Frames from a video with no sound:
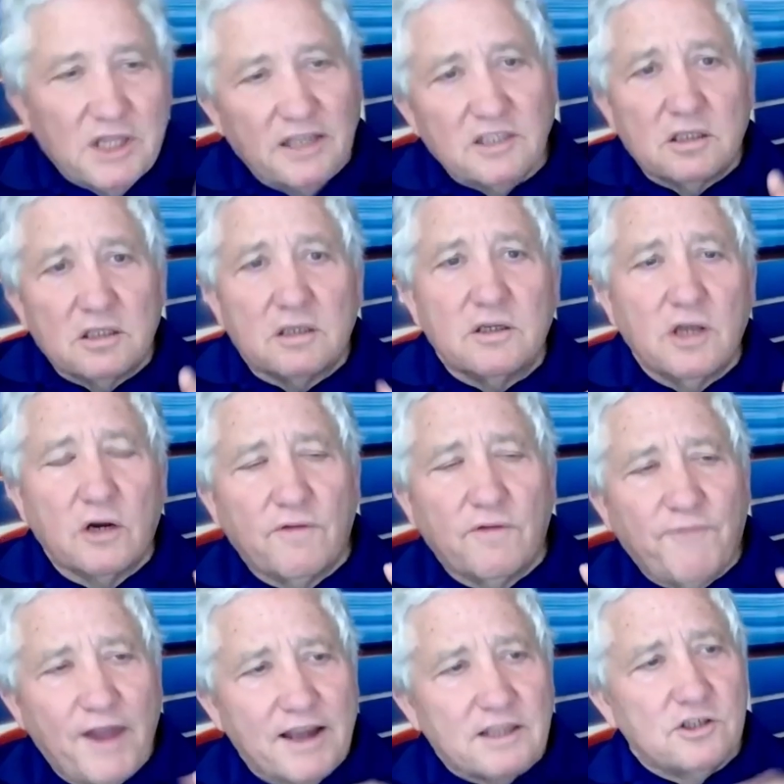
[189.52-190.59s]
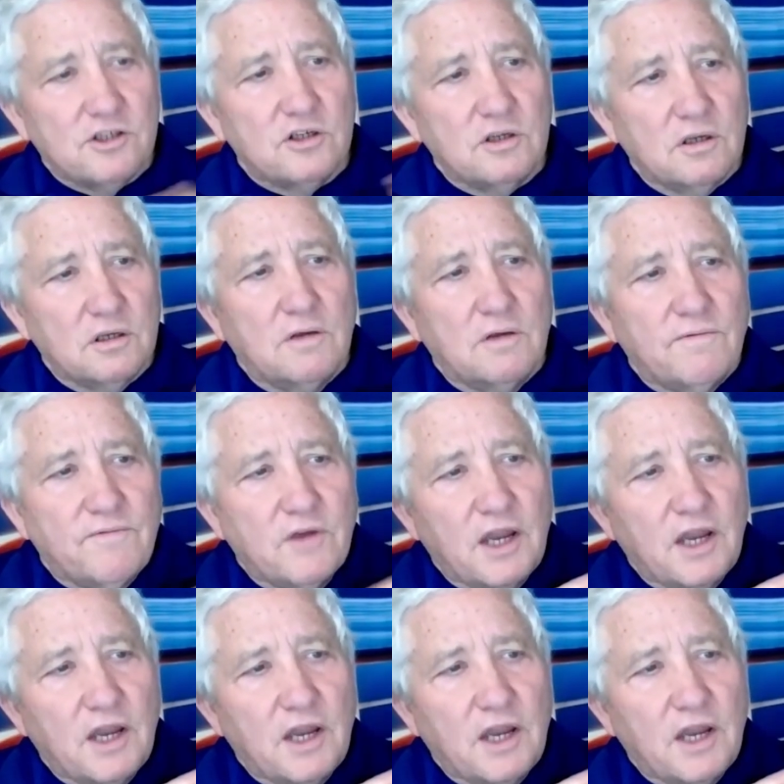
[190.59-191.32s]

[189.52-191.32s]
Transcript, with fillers: that's, you know, the fact that you, you